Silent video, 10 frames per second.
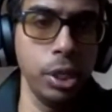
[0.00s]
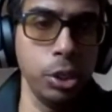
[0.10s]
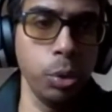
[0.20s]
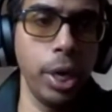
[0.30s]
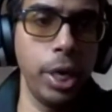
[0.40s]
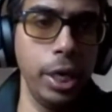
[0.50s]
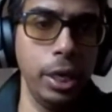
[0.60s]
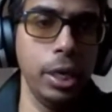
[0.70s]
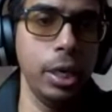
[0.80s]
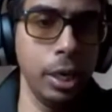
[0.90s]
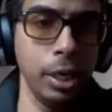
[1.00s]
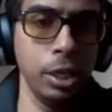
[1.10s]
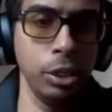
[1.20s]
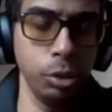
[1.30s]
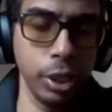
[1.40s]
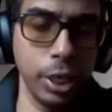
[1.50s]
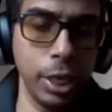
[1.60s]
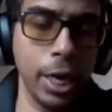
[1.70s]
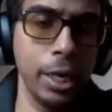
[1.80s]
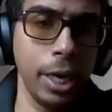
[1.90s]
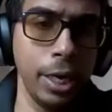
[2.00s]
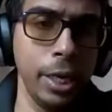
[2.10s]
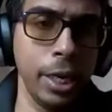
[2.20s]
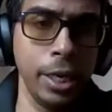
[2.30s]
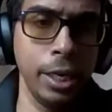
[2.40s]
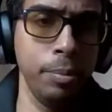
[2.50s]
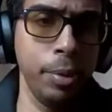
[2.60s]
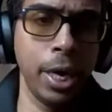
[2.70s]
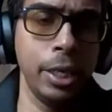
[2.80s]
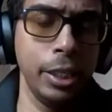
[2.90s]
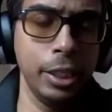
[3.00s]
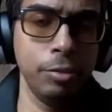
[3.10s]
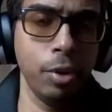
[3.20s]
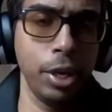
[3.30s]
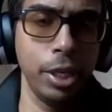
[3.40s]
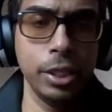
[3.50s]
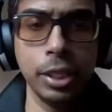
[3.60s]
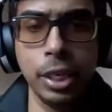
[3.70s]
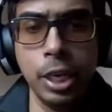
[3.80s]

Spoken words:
So so the key idea behind this one is